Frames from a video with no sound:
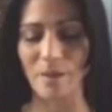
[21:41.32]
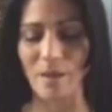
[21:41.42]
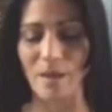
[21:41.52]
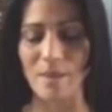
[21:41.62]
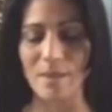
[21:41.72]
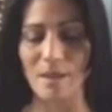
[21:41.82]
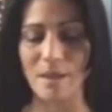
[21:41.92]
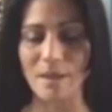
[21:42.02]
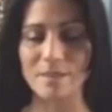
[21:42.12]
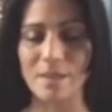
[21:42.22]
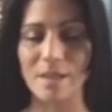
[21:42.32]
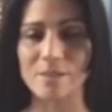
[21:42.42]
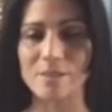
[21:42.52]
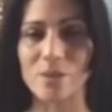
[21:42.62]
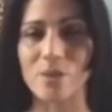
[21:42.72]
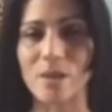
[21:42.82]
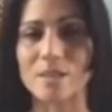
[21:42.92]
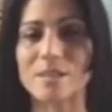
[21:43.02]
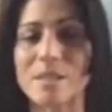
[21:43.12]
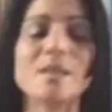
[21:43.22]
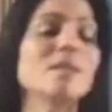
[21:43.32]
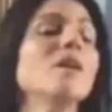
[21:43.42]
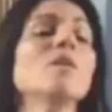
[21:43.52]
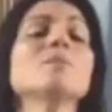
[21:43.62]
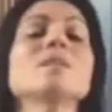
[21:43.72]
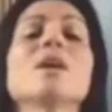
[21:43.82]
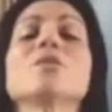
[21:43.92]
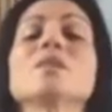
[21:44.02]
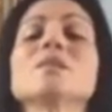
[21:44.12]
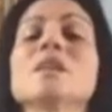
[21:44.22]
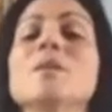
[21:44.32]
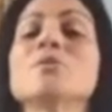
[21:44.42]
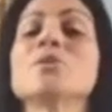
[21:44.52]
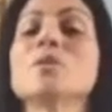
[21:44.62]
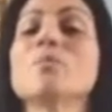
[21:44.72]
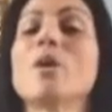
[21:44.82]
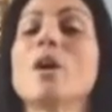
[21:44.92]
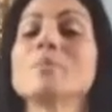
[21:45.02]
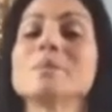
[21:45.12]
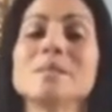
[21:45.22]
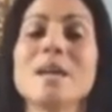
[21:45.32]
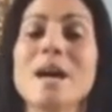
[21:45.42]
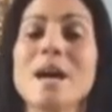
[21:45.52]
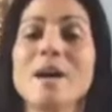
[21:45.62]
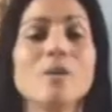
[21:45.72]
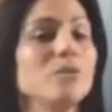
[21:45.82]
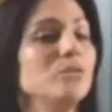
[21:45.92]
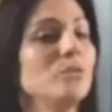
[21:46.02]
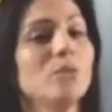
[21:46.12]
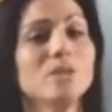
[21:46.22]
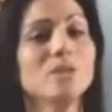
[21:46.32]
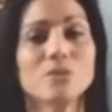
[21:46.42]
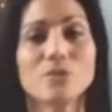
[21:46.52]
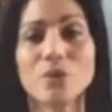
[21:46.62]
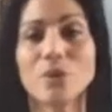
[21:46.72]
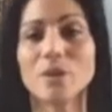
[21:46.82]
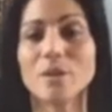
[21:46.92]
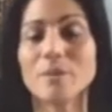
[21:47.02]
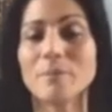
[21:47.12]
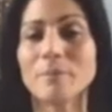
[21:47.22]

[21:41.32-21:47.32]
And then exhale, slowly extend the arms out. This time, turn the palms down towards the floor.